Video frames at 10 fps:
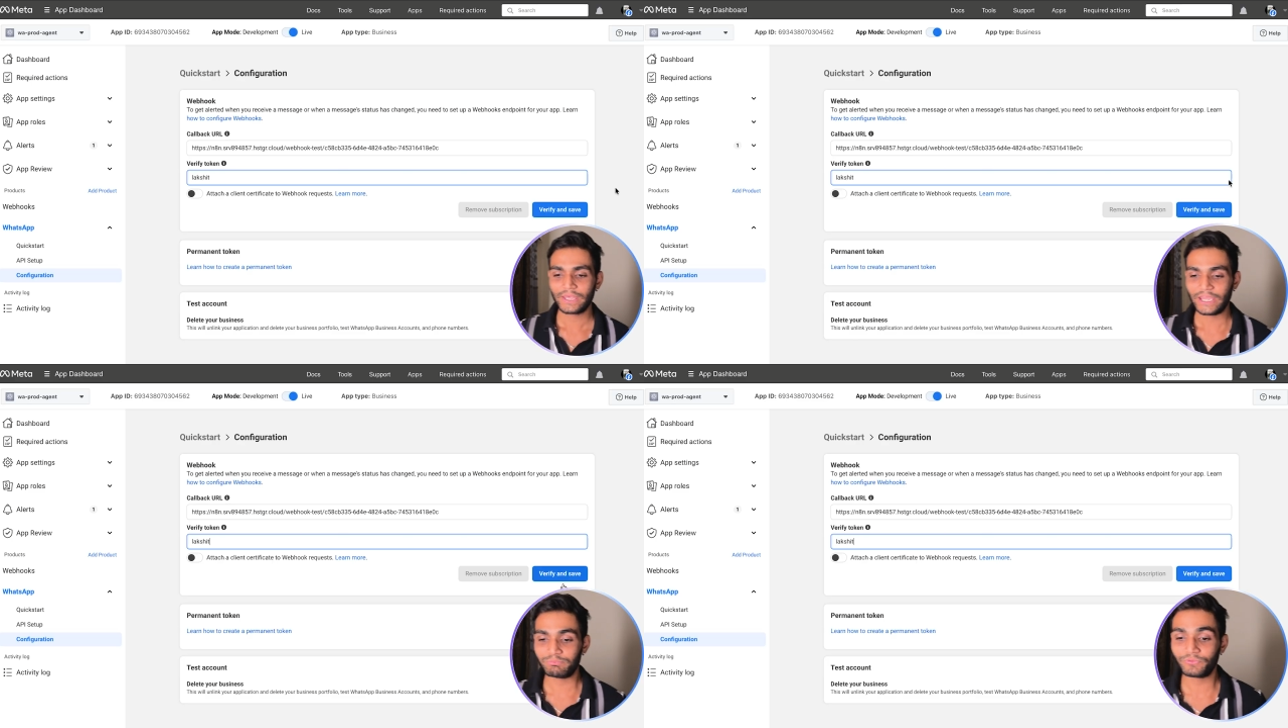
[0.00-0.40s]

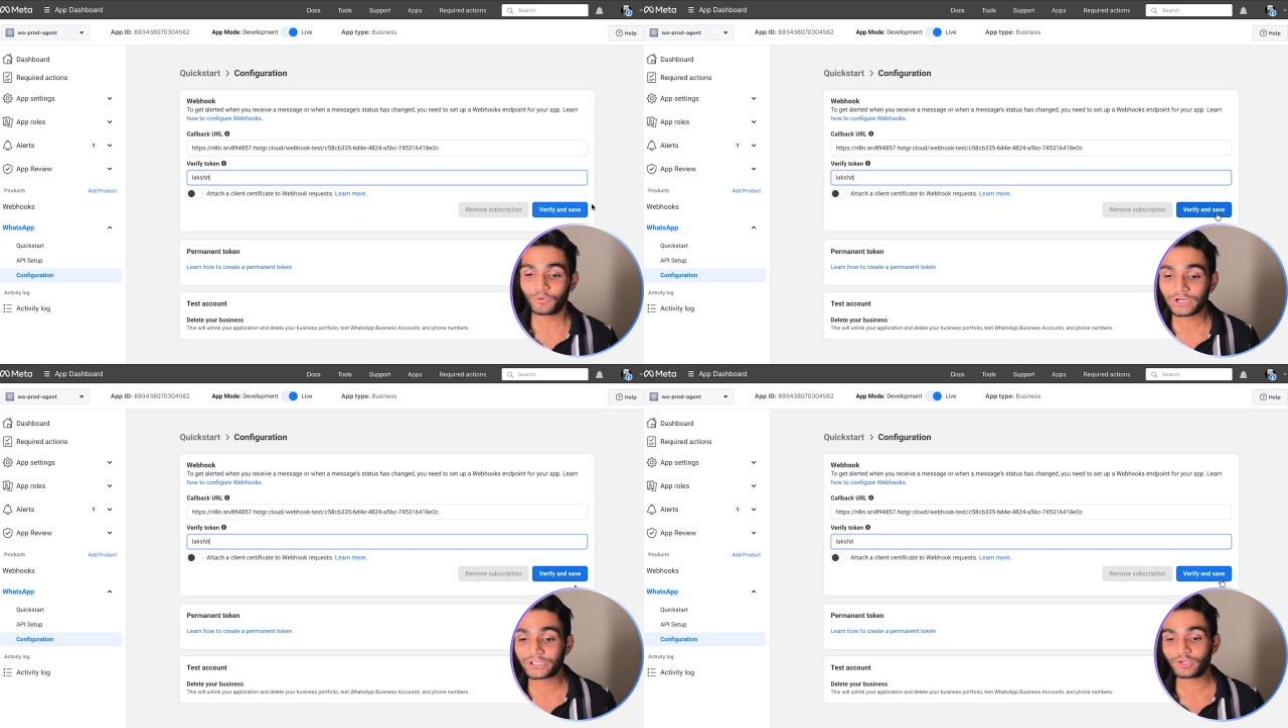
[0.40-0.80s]
And
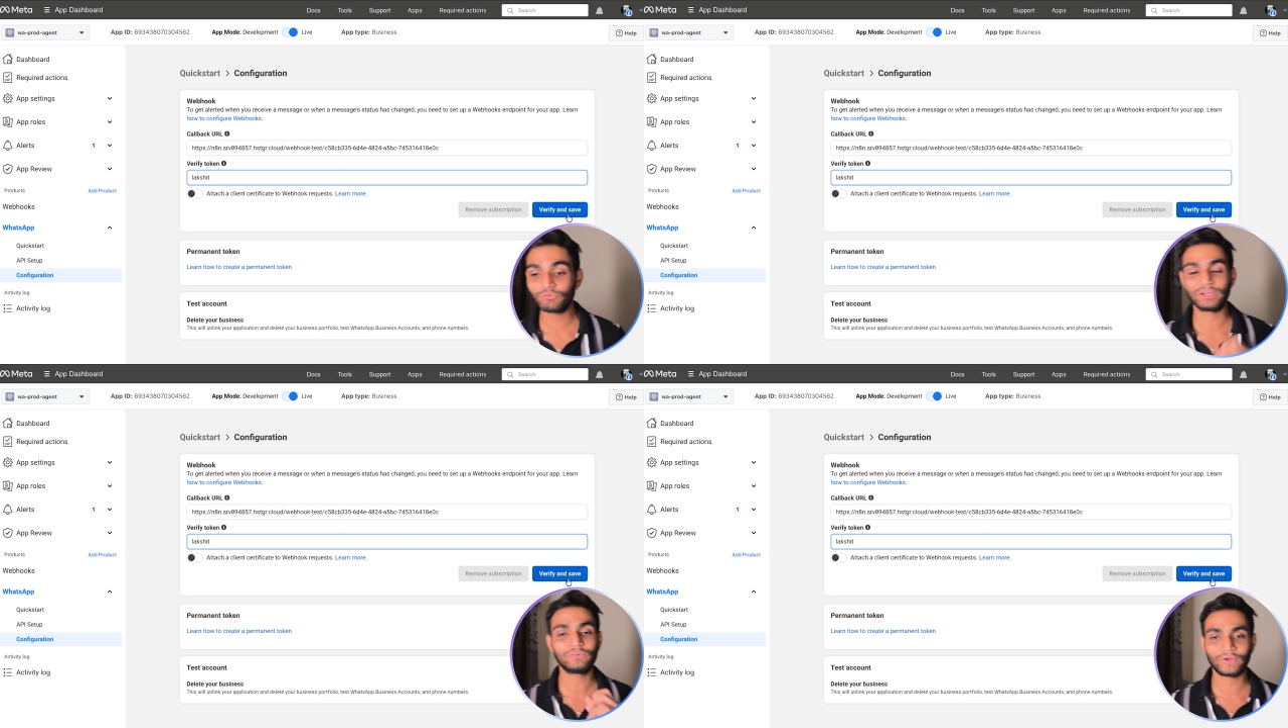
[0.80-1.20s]
before clicking on
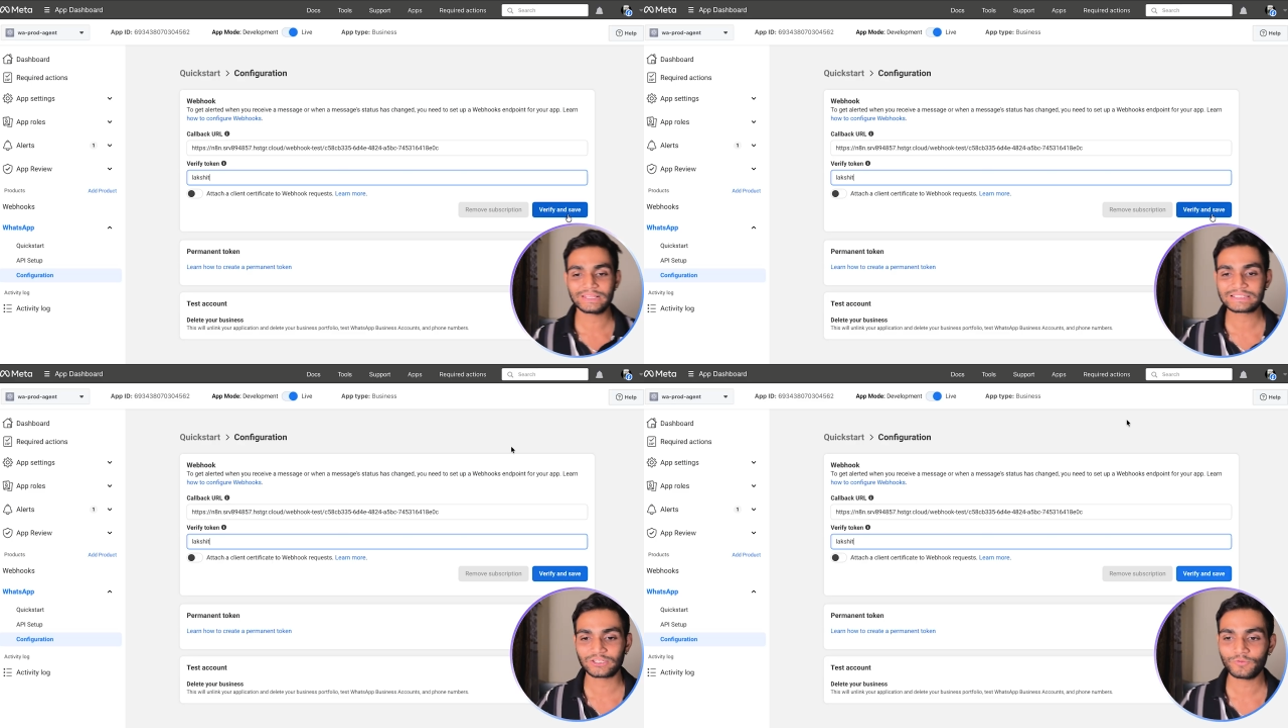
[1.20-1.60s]
verify
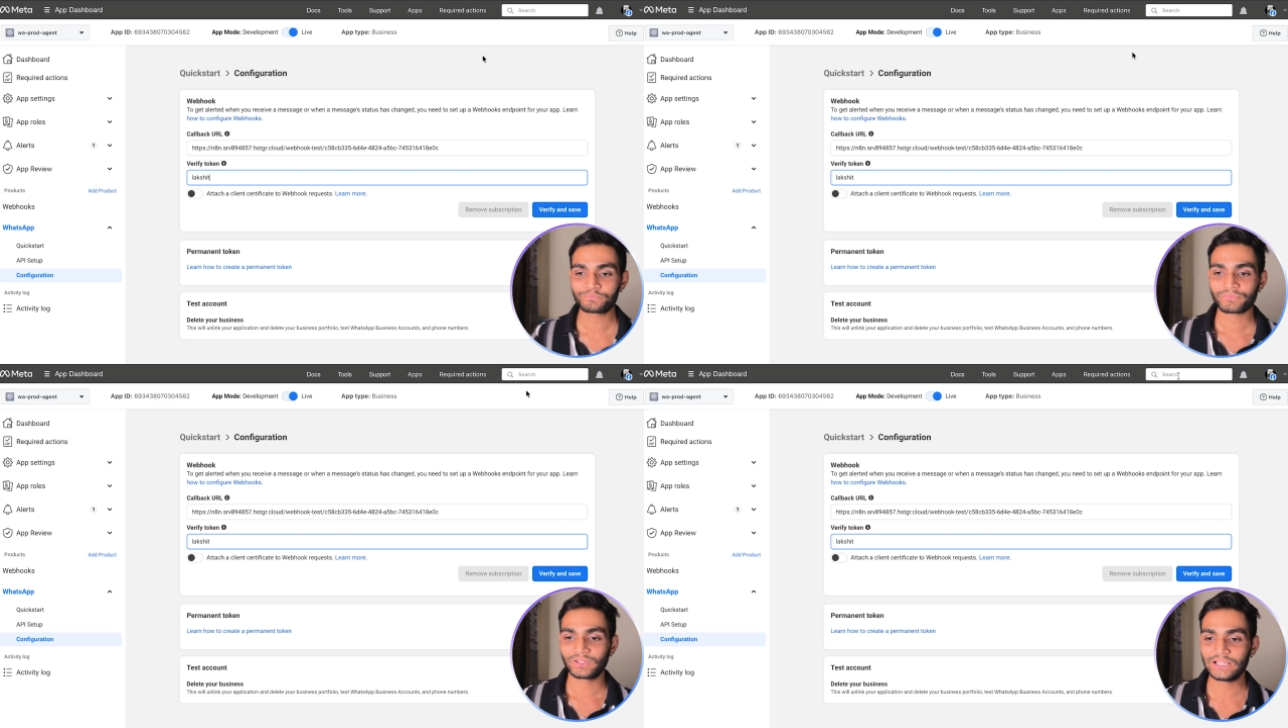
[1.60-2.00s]
and save,
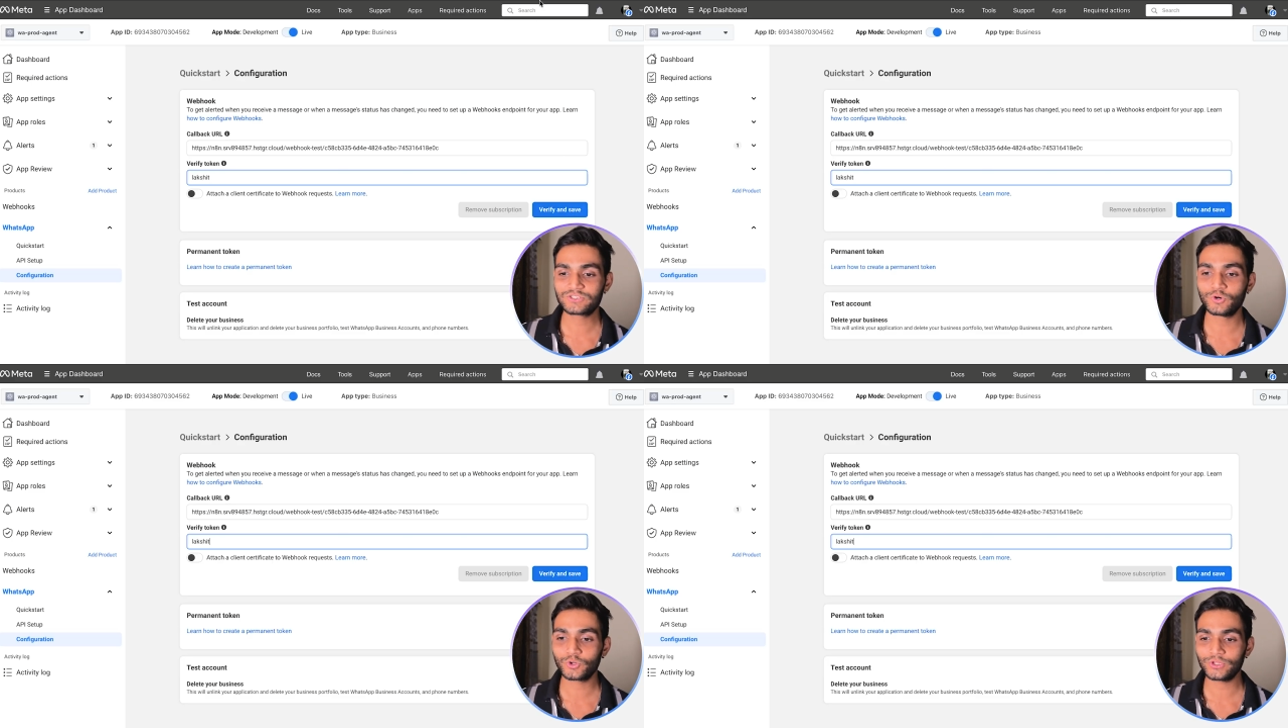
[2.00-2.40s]
let's
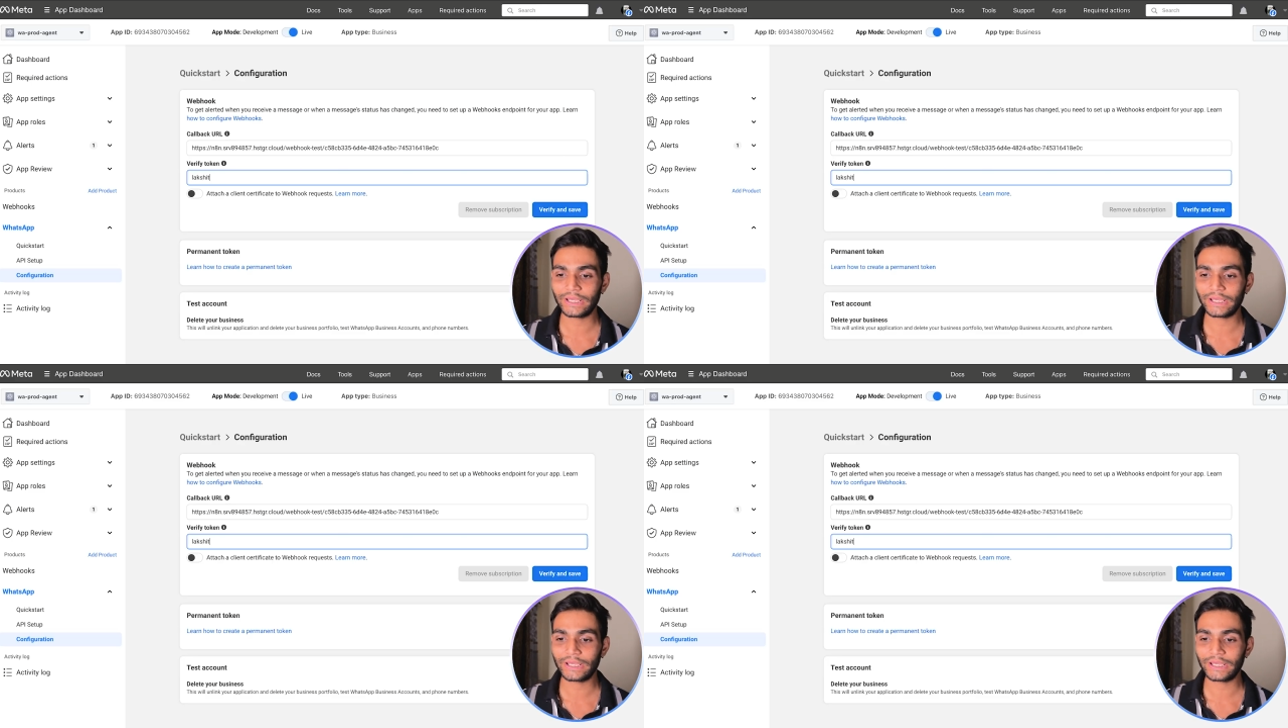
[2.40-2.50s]
go to the